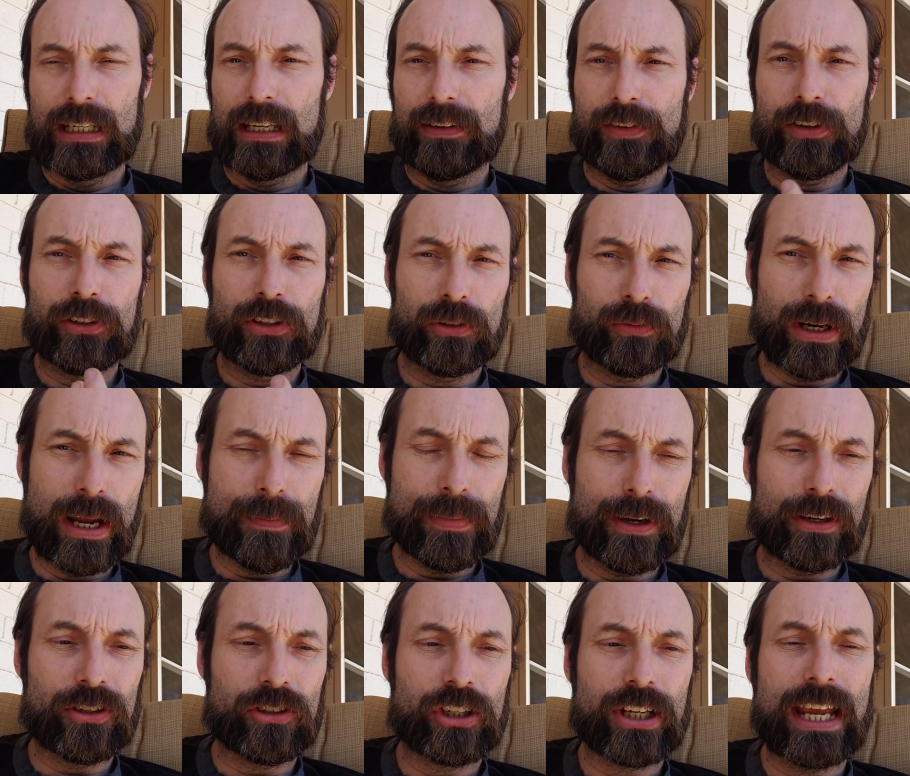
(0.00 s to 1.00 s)
If you're into the
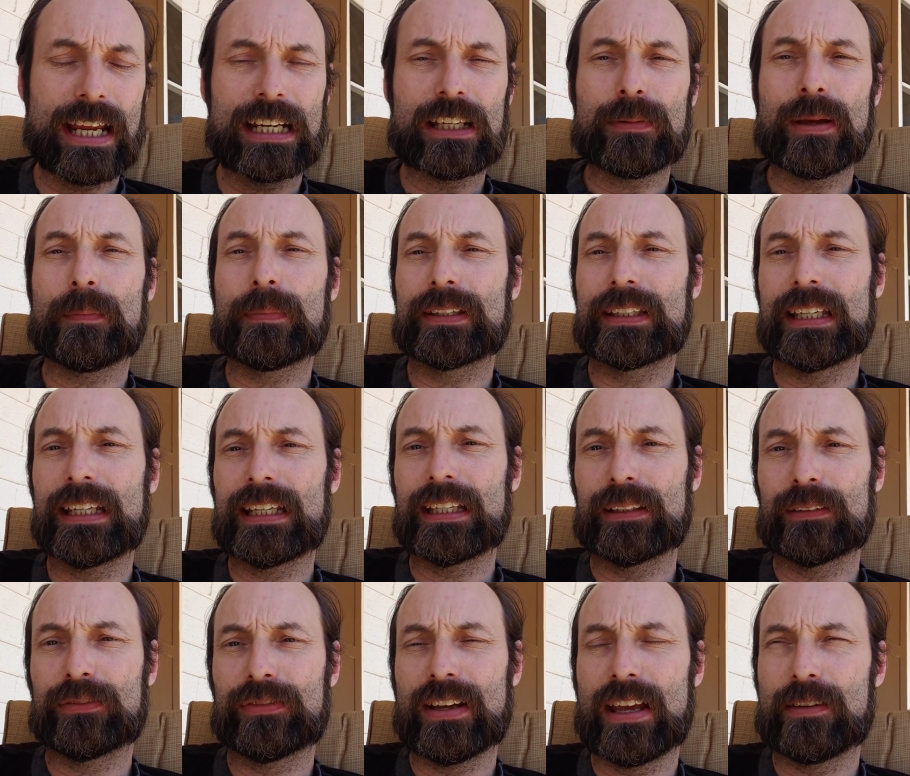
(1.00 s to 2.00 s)
Rapier, Giganti is my
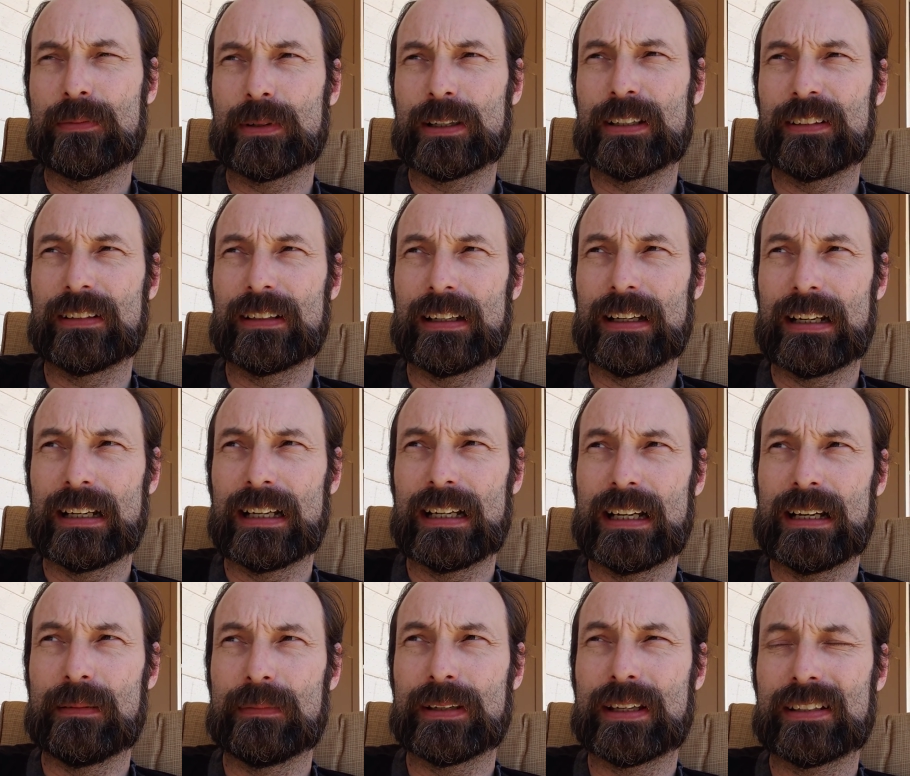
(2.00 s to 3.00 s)
particular favorite
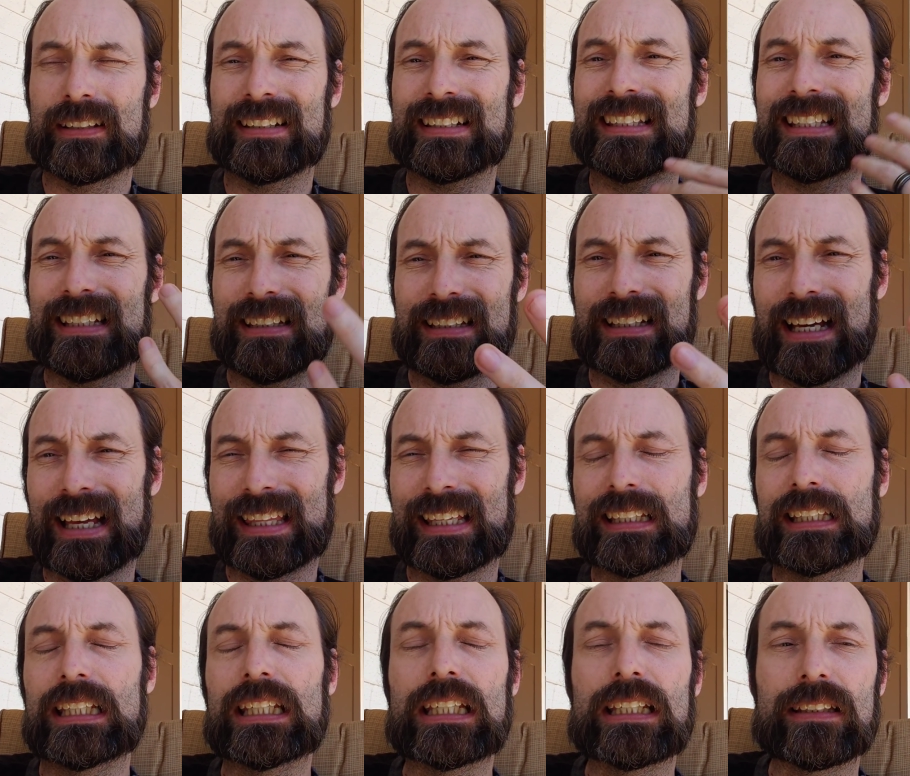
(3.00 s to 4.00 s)
because it's, I
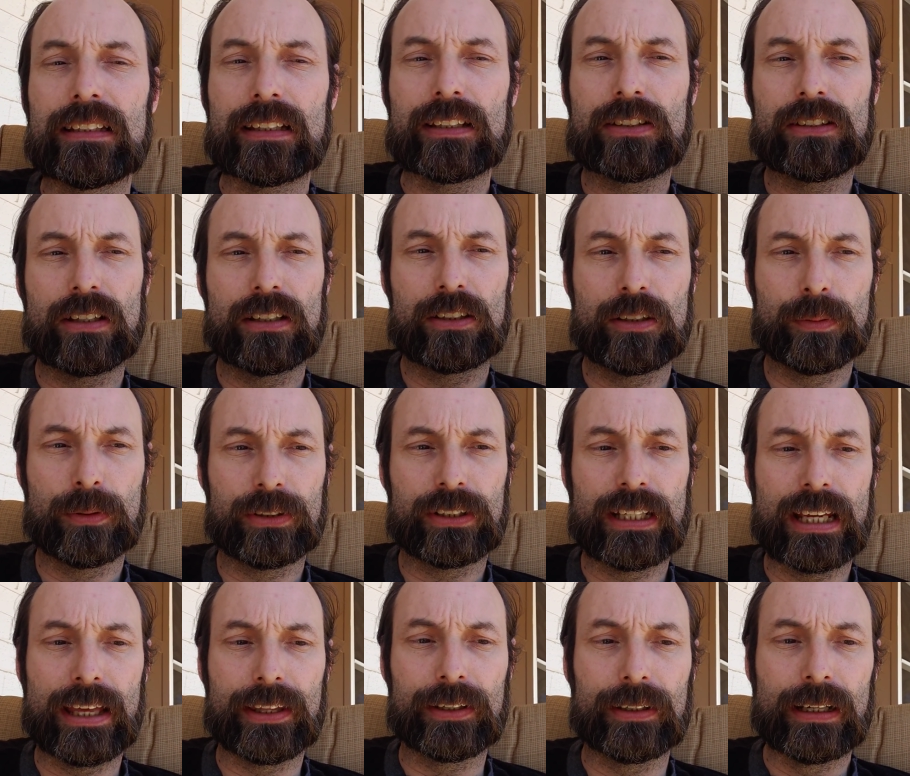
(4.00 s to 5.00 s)
think, the easiest to put
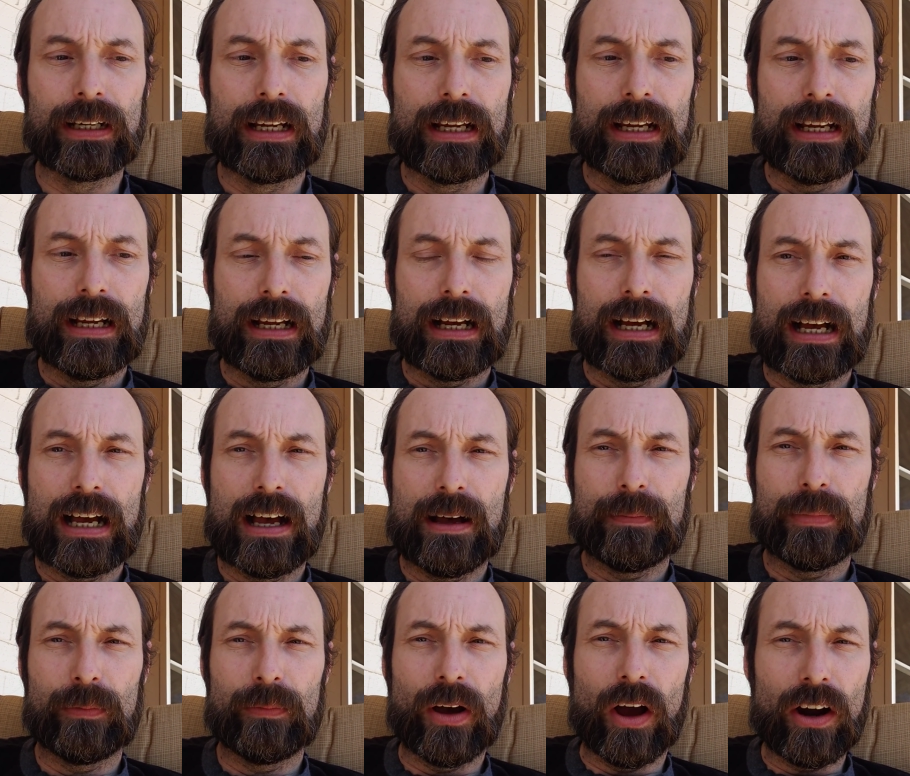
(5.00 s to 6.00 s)
together.
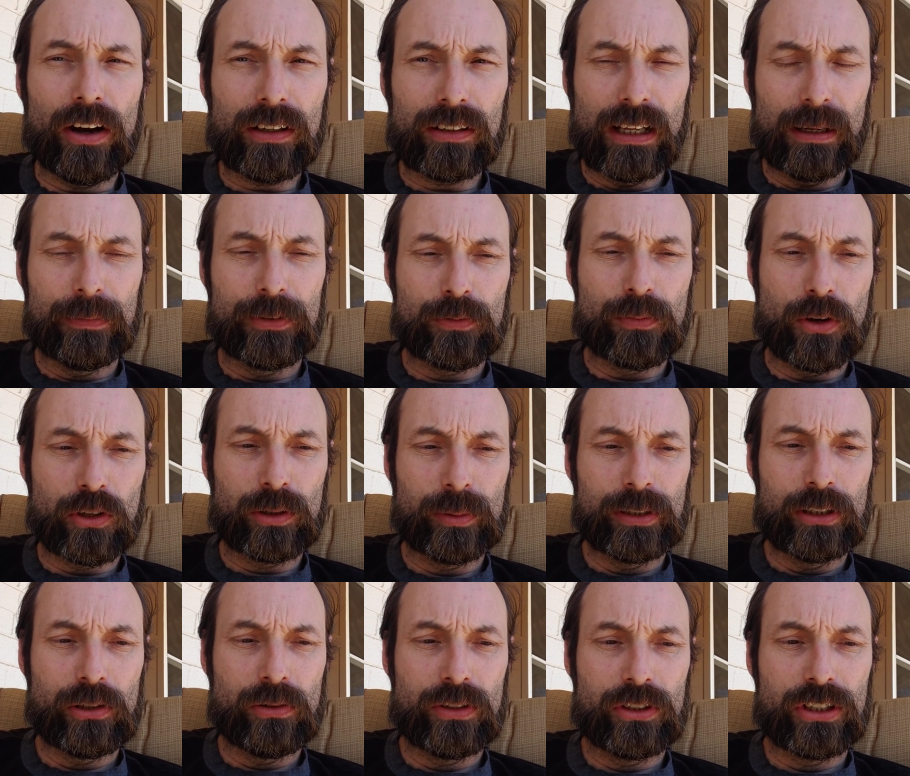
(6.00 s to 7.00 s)
But our club has mostly
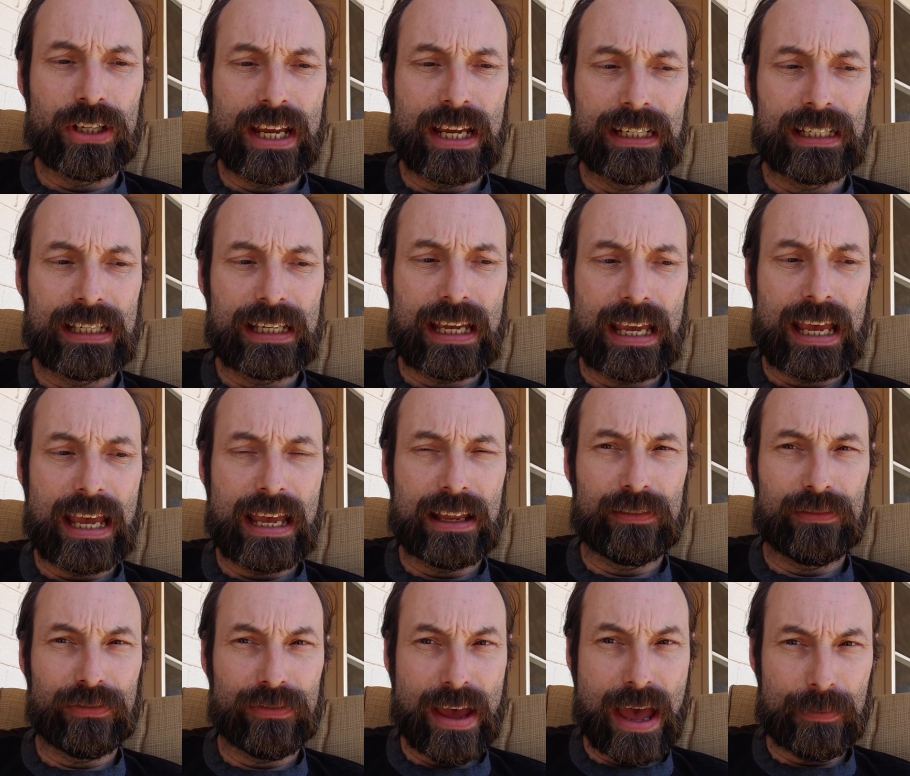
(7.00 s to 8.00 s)
been doing Giganti
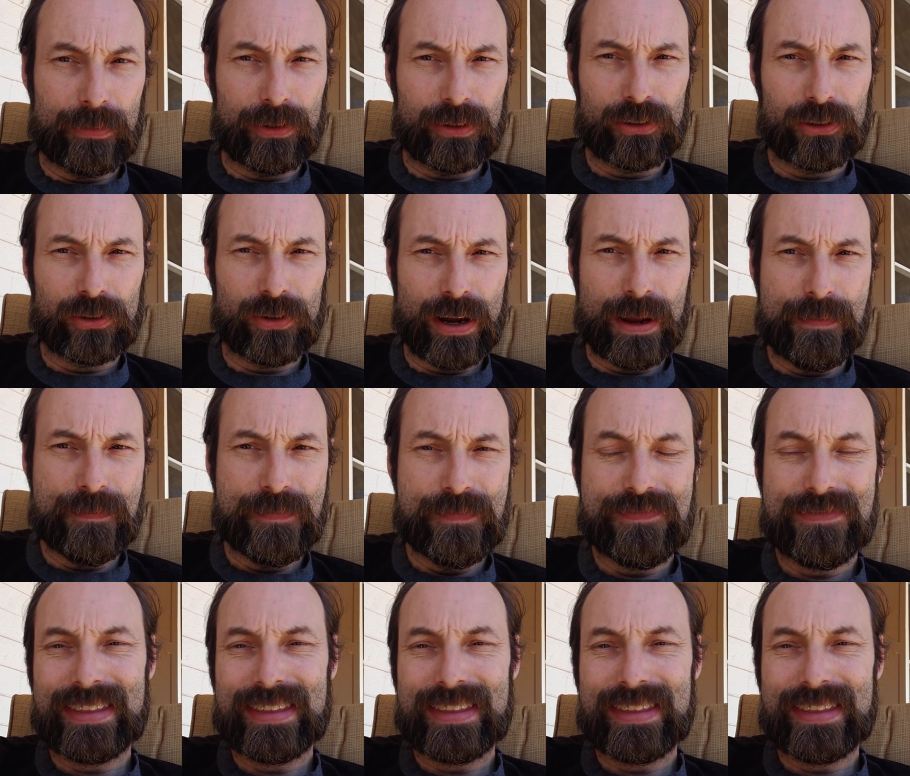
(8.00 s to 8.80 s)
and Fabris, right?